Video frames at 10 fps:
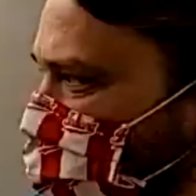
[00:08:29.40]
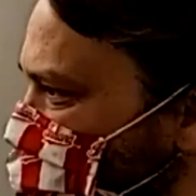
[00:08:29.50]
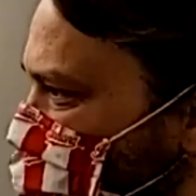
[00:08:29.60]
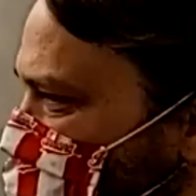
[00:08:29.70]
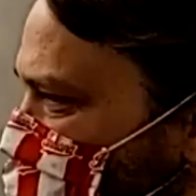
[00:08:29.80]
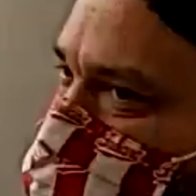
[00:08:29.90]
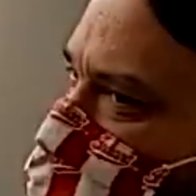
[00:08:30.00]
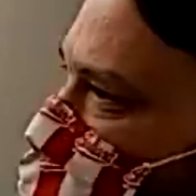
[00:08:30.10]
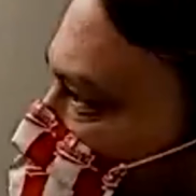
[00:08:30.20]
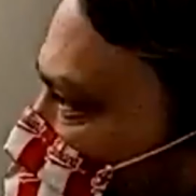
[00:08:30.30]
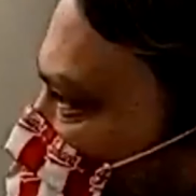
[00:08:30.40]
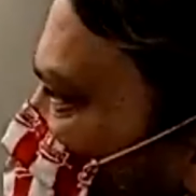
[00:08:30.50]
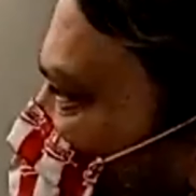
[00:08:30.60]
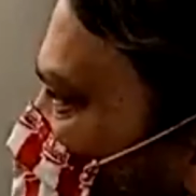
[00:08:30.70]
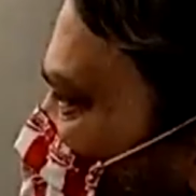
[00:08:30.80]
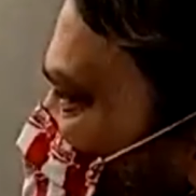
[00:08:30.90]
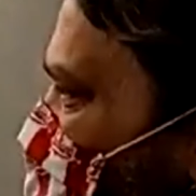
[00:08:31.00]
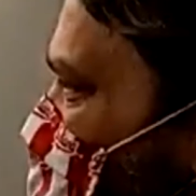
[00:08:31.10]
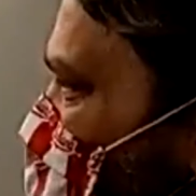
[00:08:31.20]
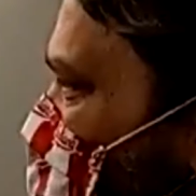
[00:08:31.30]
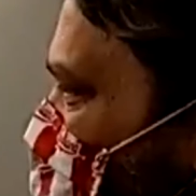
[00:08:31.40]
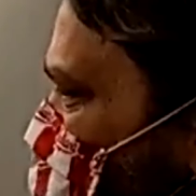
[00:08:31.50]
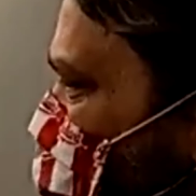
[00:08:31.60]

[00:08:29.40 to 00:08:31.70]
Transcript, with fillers: So it's co-citation. Um,